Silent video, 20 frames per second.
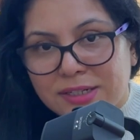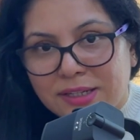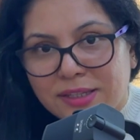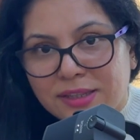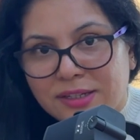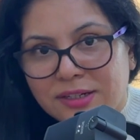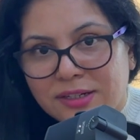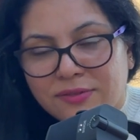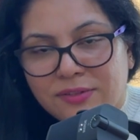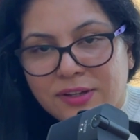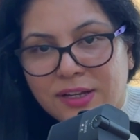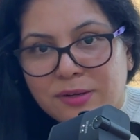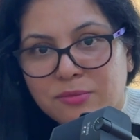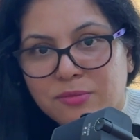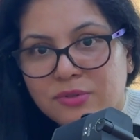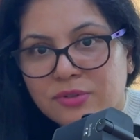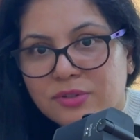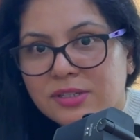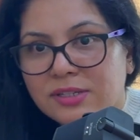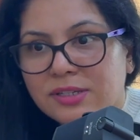in the divine
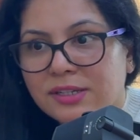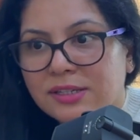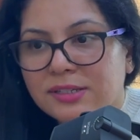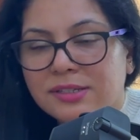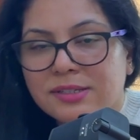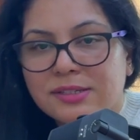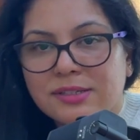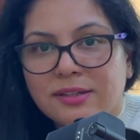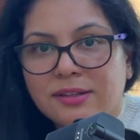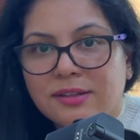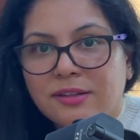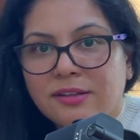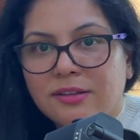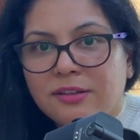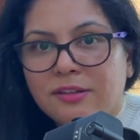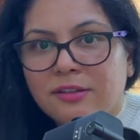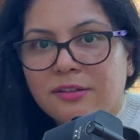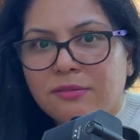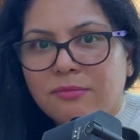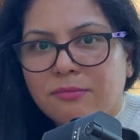process
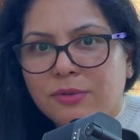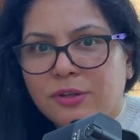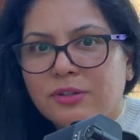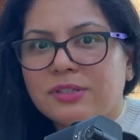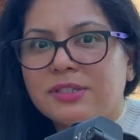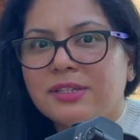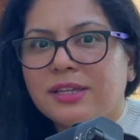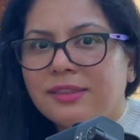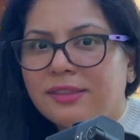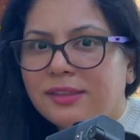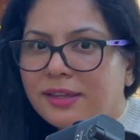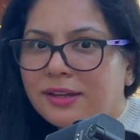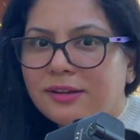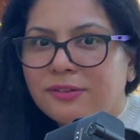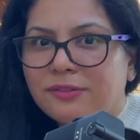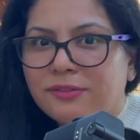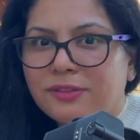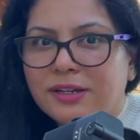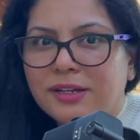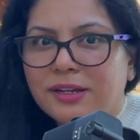because at the
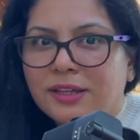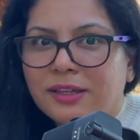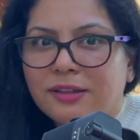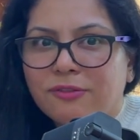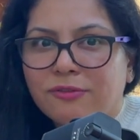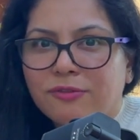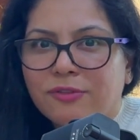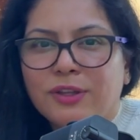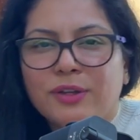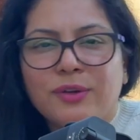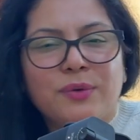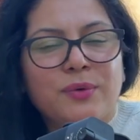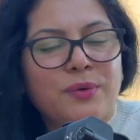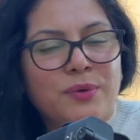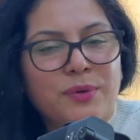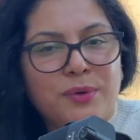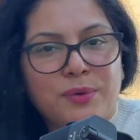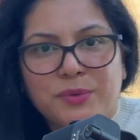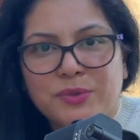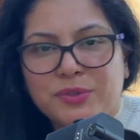end of the day, we
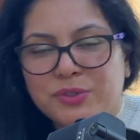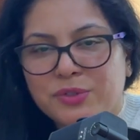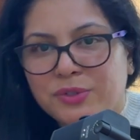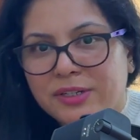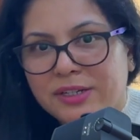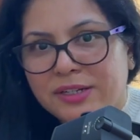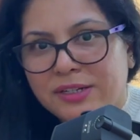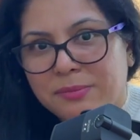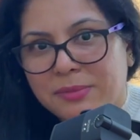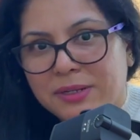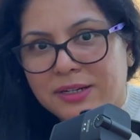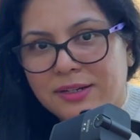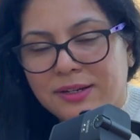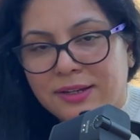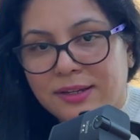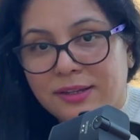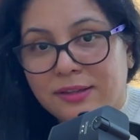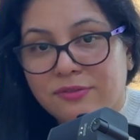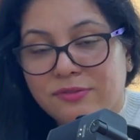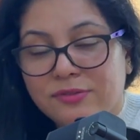all want to lead a better
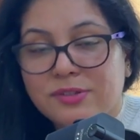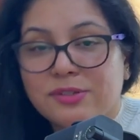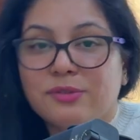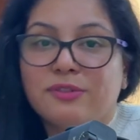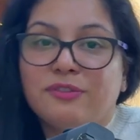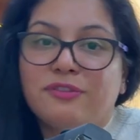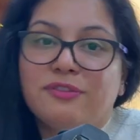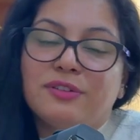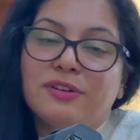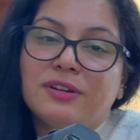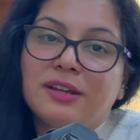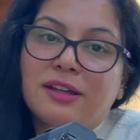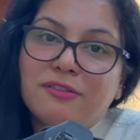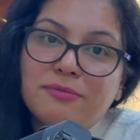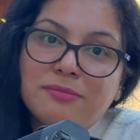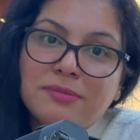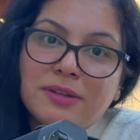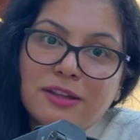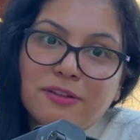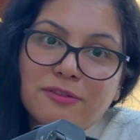life. So if you
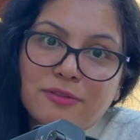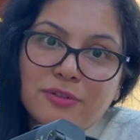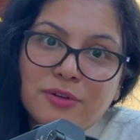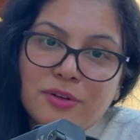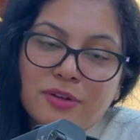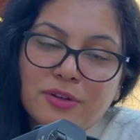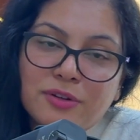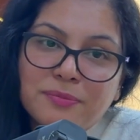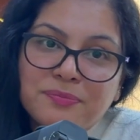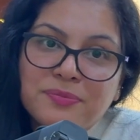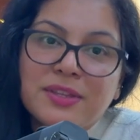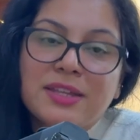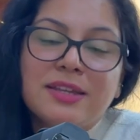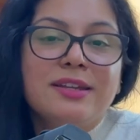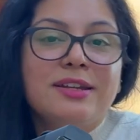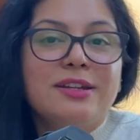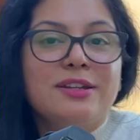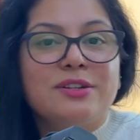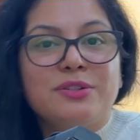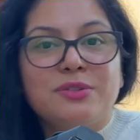love my vlog,
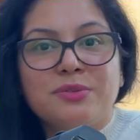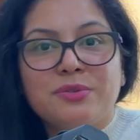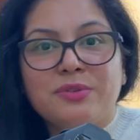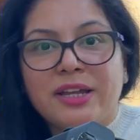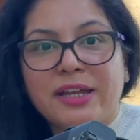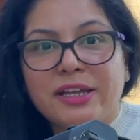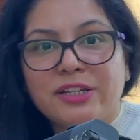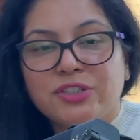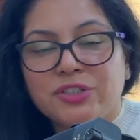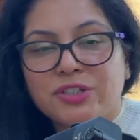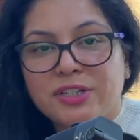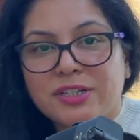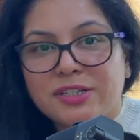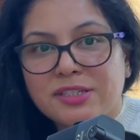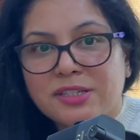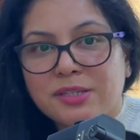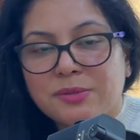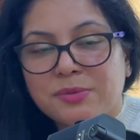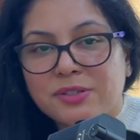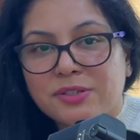do like, share,
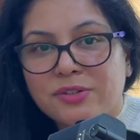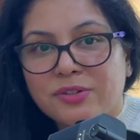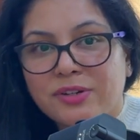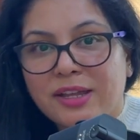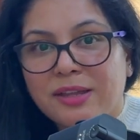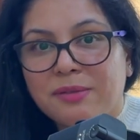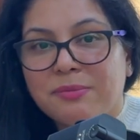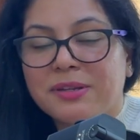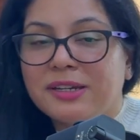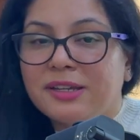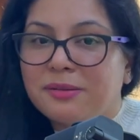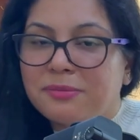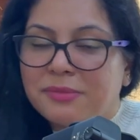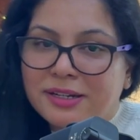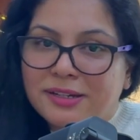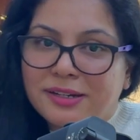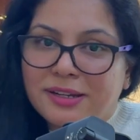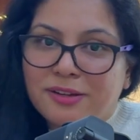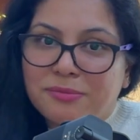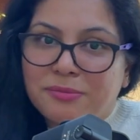and subscribe and
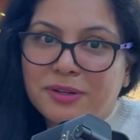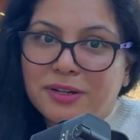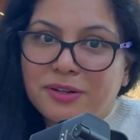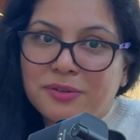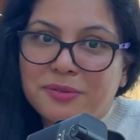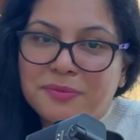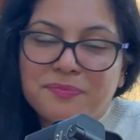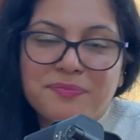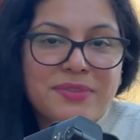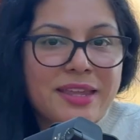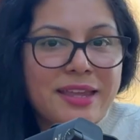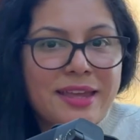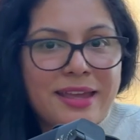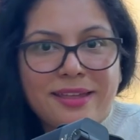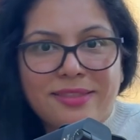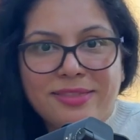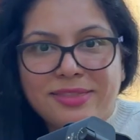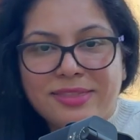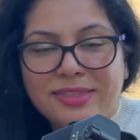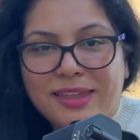comment down below.
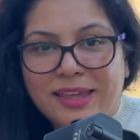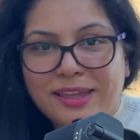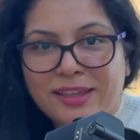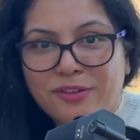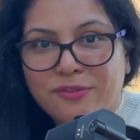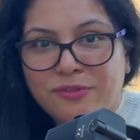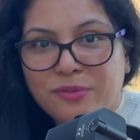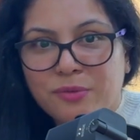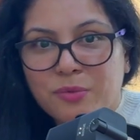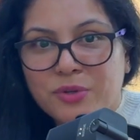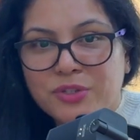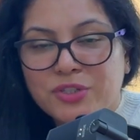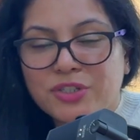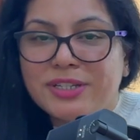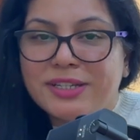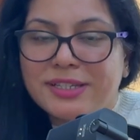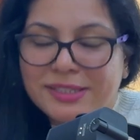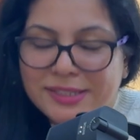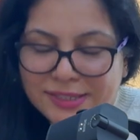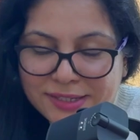And thank you for
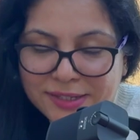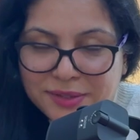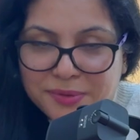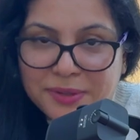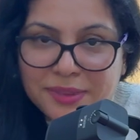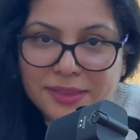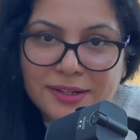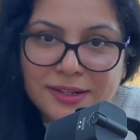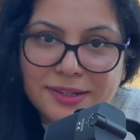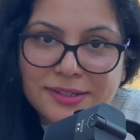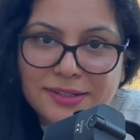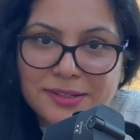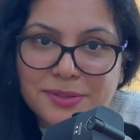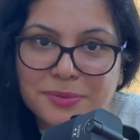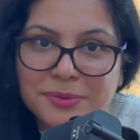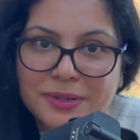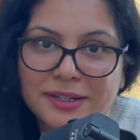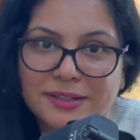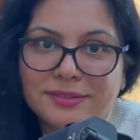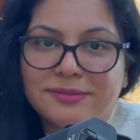watching and see you in the next
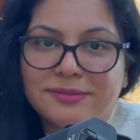one.